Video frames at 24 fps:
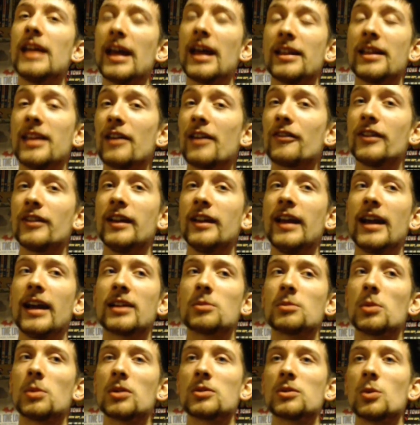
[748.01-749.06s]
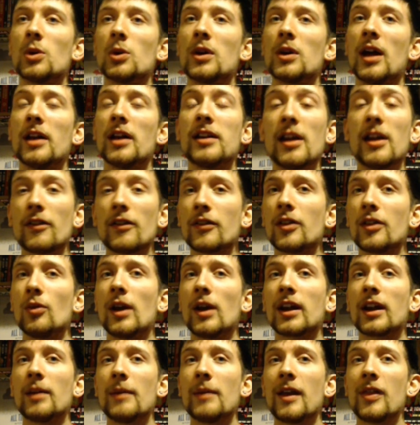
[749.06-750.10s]
definitely the Xbox One. I definitely
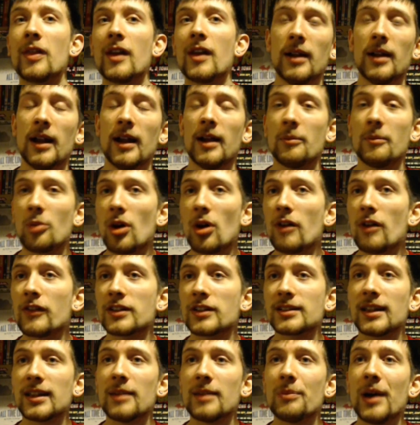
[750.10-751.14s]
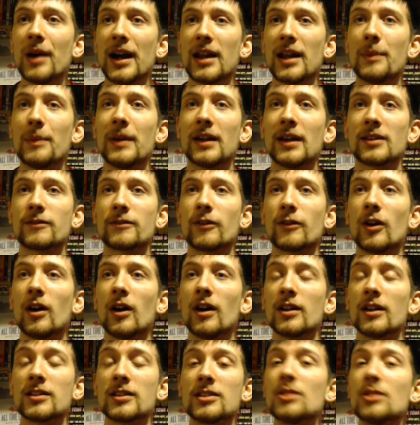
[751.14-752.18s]
recommend that. But obviously buy the PS4
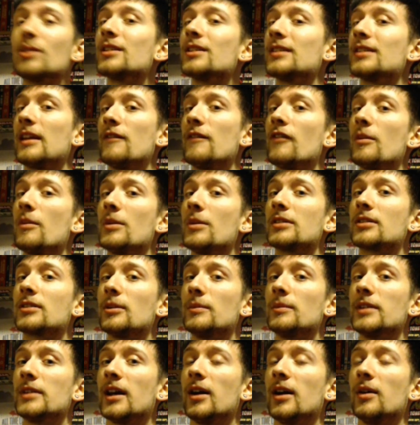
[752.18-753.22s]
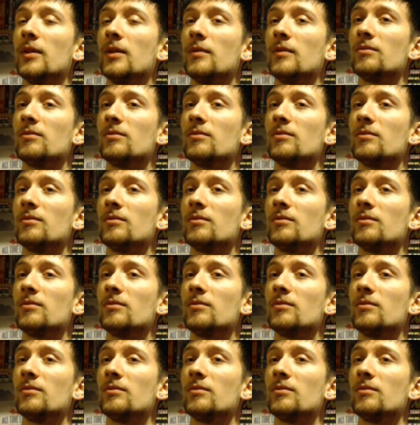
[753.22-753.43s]
as soon as Infamous comes out.